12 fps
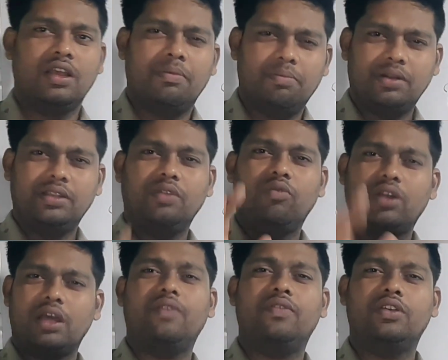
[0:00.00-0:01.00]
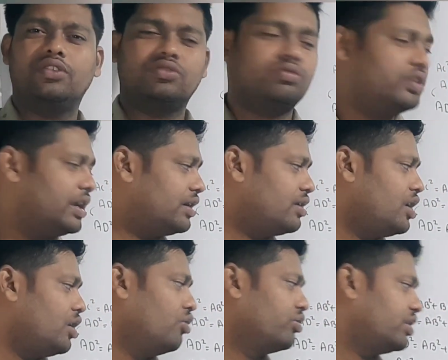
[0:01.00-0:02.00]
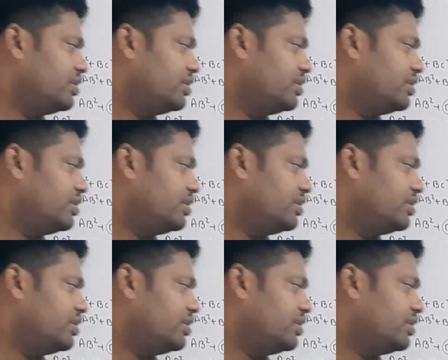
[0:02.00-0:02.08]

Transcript: But then what I have understood that, okay,